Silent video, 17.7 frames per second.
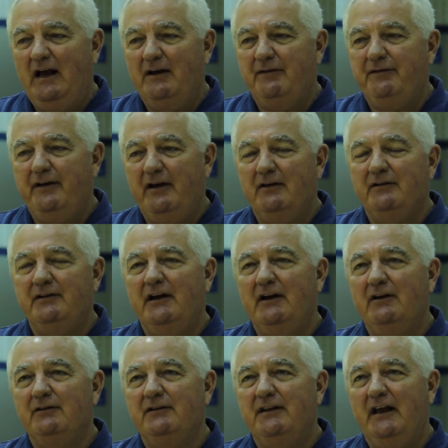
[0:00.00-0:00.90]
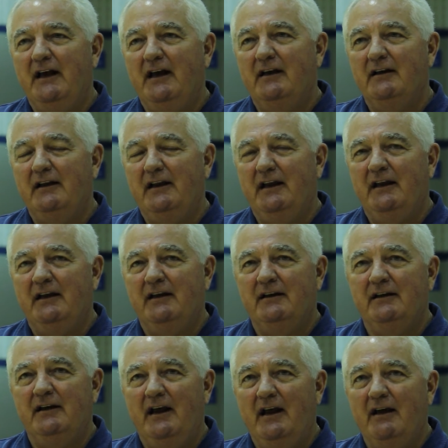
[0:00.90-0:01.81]
I found out that
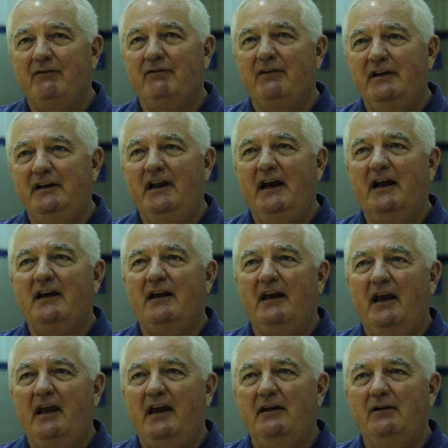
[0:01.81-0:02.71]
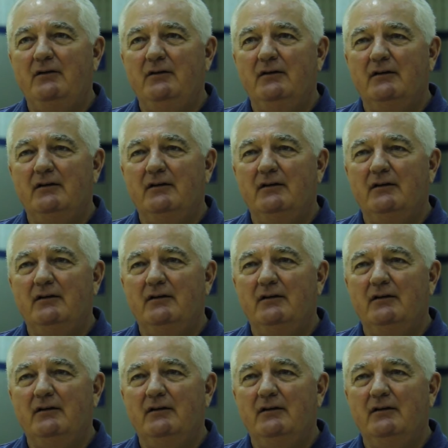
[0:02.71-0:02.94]
in every decade